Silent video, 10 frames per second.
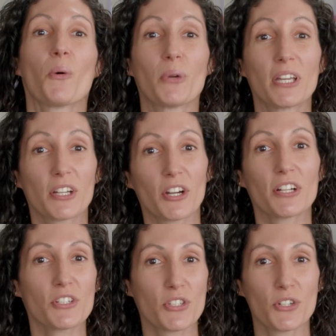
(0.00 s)
We
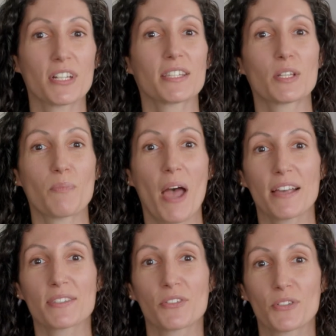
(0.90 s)
encourage students to
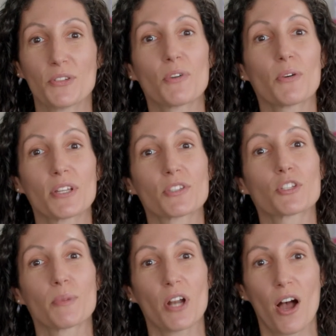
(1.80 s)
pass their NUVO
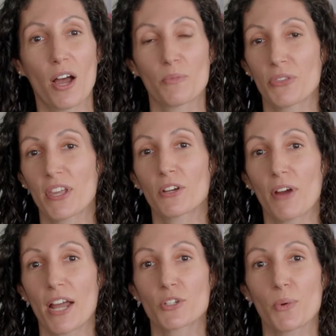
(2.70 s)
instrument on when they
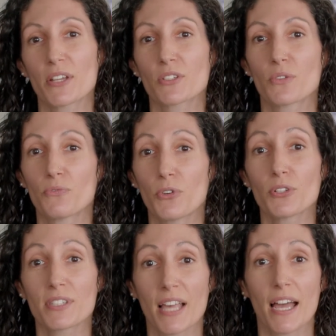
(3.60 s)
graduate to
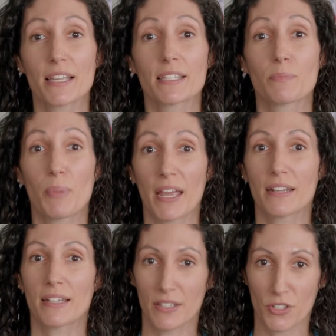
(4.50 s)
full-sized
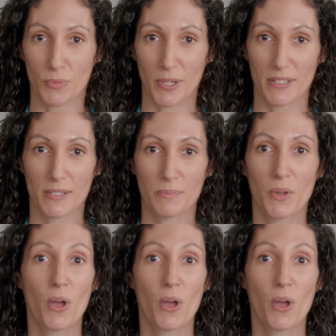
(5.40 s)
band instruments.